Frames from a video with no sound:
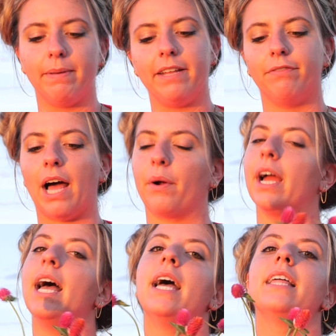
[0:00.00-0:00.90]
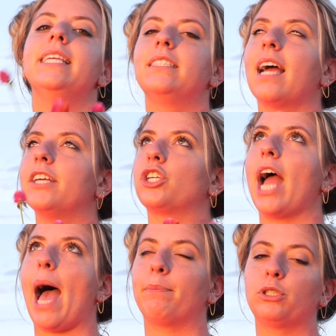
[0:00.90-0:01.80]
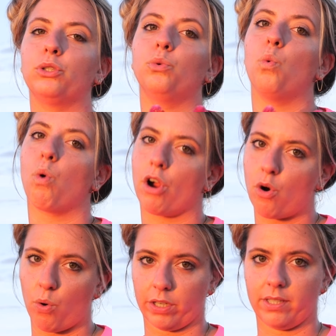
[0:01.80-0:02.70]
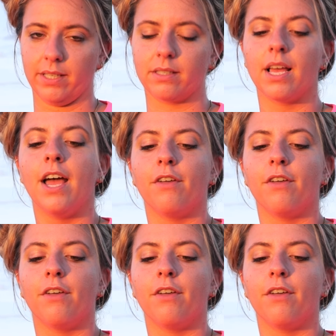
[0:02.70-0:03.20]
bitty flower. These guys are absolute workhorses.